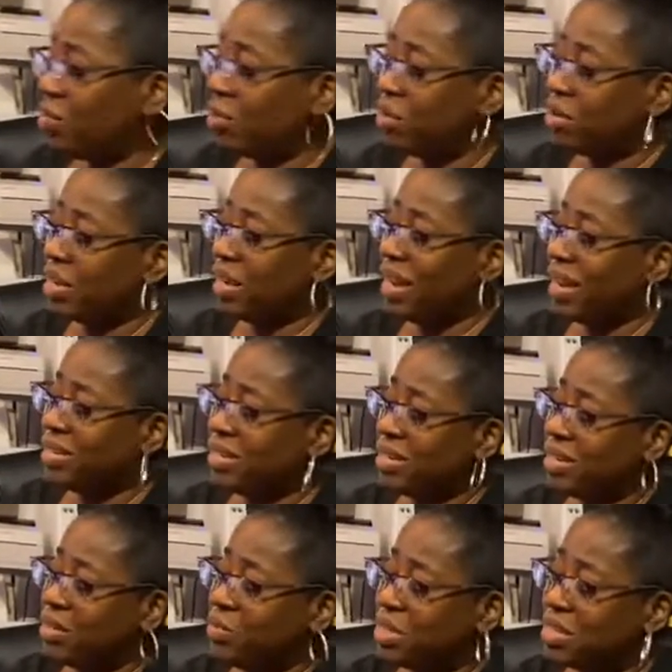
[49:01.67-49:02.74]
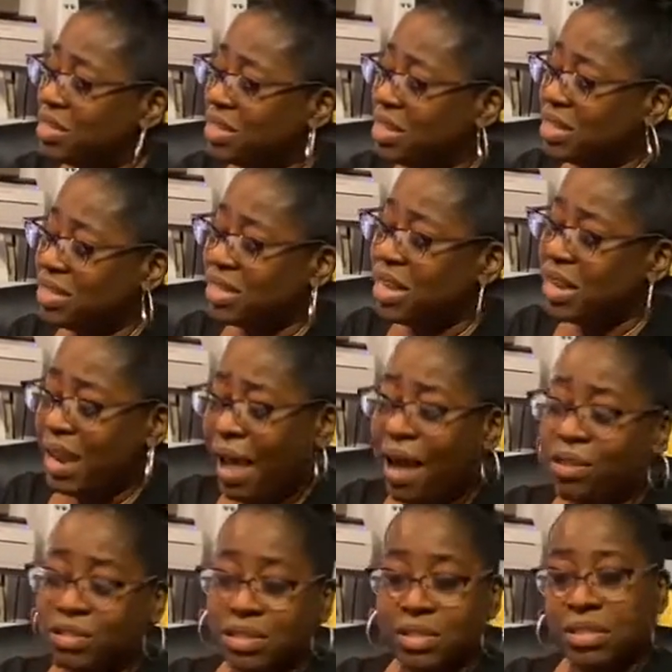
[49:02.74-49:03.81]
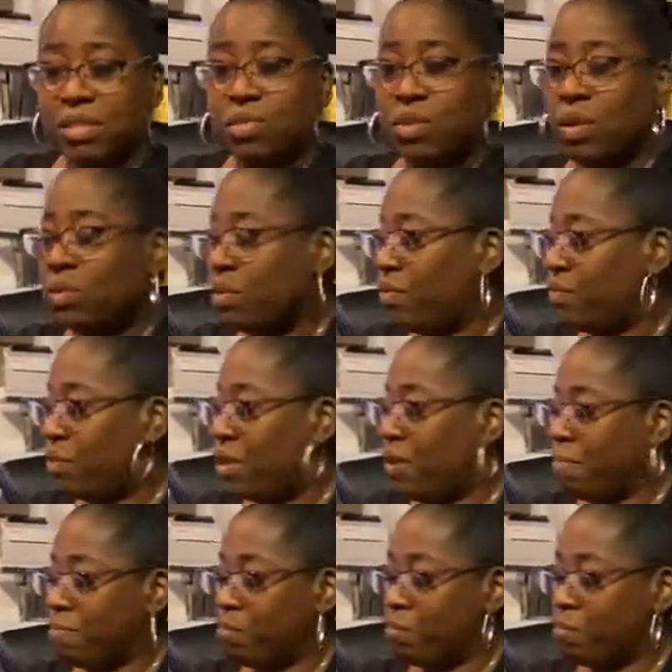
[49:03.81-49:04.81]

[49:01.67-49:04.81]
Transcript: tumbler that I did was 16 ounces, so it was big.